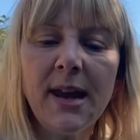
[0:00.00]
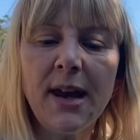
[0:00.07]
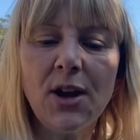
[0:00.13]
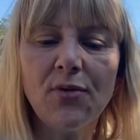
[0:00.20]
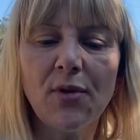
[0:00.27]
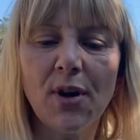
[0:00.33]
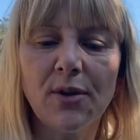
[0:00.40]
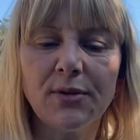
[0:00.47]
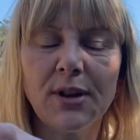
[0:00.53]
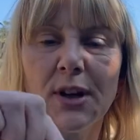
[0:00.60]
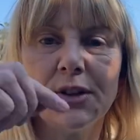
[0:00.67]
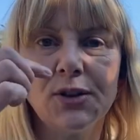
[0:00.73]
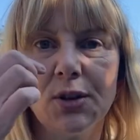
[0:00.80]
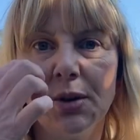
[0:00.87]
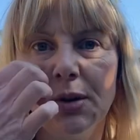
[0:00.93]
it grows
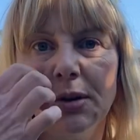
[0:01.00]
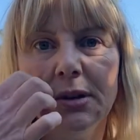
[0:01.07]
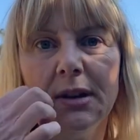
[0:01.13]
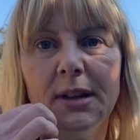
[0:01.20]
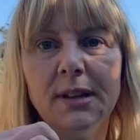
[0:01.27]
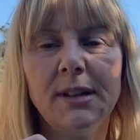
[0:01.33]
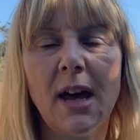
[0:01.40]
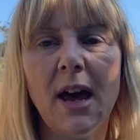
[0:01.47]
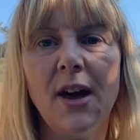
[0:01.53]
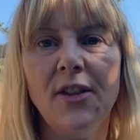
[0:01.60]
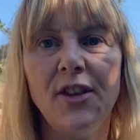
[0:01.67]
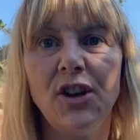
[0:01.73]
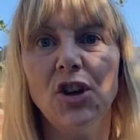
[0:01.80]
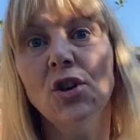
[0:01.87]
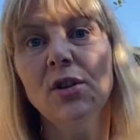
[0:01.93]
as tall as
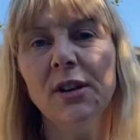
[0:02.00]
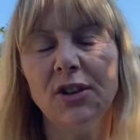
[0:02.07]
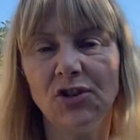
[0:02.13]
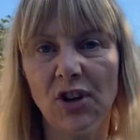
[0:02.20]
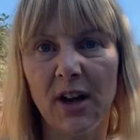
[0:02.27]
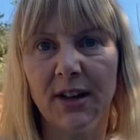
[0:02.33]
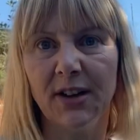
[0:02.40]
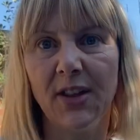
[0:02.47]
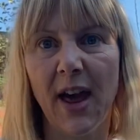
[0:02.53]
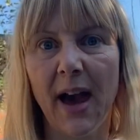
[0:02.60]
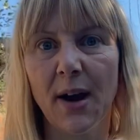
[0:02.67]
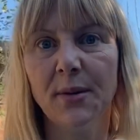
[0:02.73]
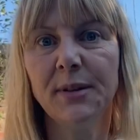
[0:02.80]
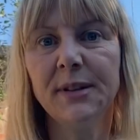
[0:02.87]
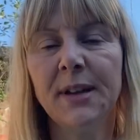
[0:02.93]
the youngest child in the
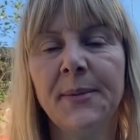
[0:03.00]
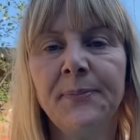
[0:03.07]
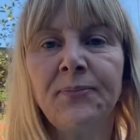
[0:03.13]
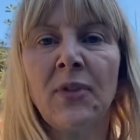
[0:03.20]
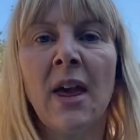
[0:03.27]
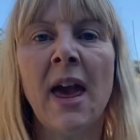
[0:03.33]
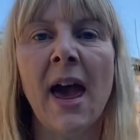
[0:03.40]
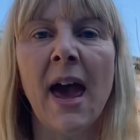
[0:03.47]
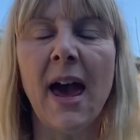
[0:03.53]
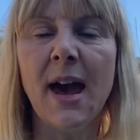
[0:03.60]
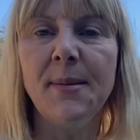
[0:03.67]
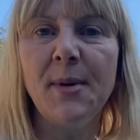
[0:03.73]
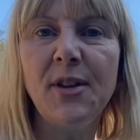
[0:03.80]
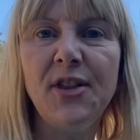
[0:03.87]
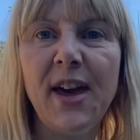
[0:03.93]
house,
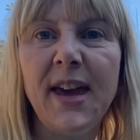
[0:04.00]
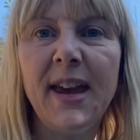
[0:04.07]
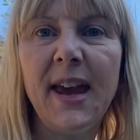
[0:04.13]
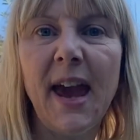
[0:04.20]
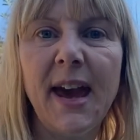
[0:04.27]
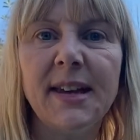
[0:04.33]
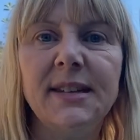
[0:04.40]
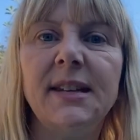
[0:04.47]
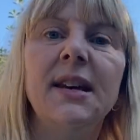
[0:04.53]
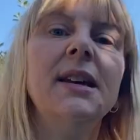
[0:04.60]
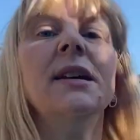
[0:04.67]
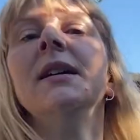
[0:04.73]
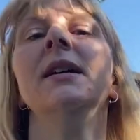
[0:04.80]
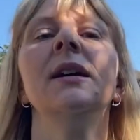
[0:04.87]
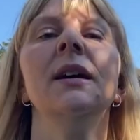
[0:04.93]
they get
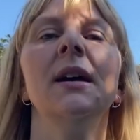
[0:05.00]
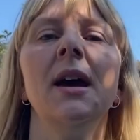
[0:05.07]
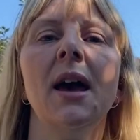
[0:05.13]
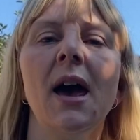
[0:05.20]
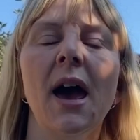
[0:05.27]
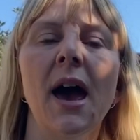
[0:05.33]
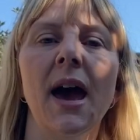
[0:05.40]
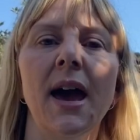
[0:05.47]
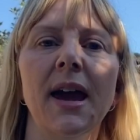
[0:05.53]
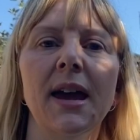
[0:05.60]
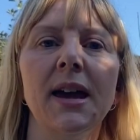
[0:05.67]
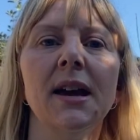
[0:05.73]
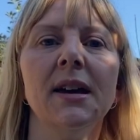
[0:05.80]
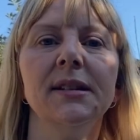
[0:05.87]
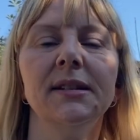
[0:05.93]

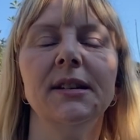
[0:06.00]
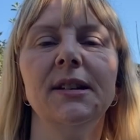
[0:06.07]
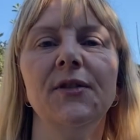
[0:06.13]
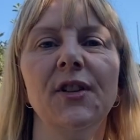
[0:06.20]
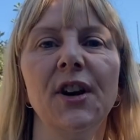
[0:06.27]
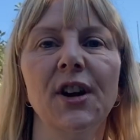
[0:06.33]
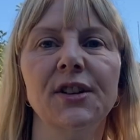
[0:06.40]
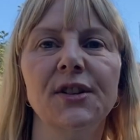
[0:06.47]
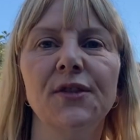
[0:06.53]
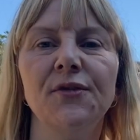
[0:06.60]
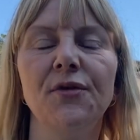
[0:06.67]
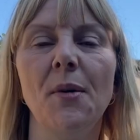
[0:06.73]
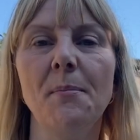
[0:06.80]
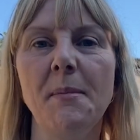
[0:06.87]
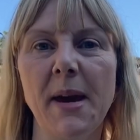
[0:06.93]
a certificate
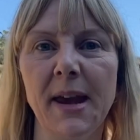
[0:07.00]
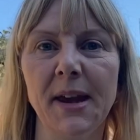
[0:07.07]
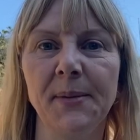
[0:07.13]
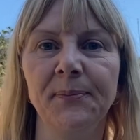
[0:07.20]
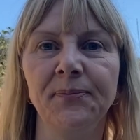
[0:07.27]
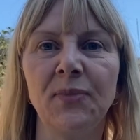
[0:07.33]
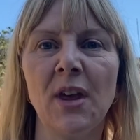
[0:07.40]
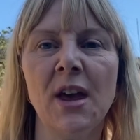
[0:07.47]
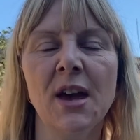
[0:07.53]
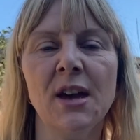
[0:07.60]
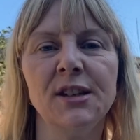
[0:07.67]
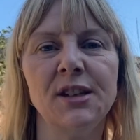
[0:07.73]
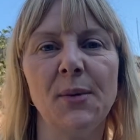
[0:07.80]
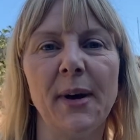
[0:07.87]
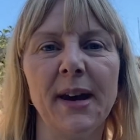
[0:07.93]
from me.
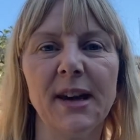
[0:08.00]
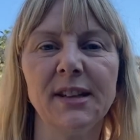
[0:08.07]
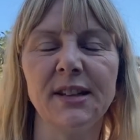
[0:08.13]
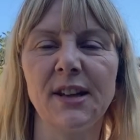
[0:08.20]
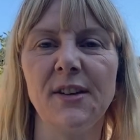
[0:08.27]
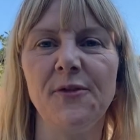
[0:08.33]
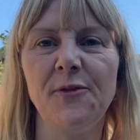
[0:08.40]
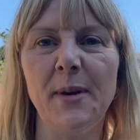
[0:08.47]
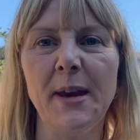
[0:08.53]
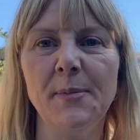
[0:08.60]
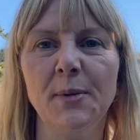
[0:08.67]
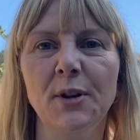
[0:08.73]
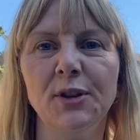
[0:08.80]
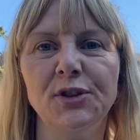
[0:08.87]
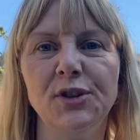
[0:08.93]
So I ask
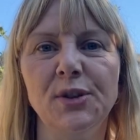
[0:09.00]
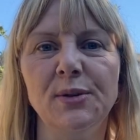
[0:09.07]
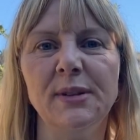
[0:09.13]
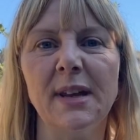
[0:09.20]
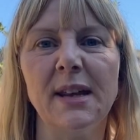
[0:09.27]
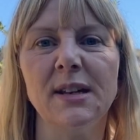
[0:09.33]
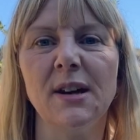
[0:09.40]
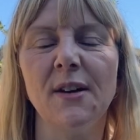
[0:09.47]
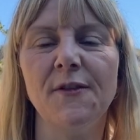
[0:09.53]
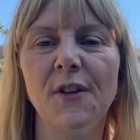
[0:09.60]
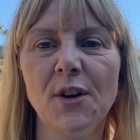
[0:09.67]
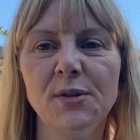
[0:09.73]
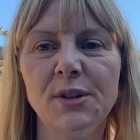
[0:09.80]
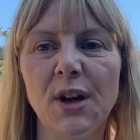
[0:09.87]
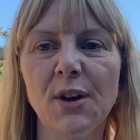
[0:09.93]
people to send a
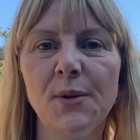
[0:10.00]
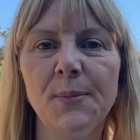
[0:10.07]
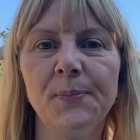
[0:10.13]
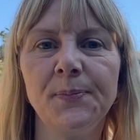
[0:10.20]
photo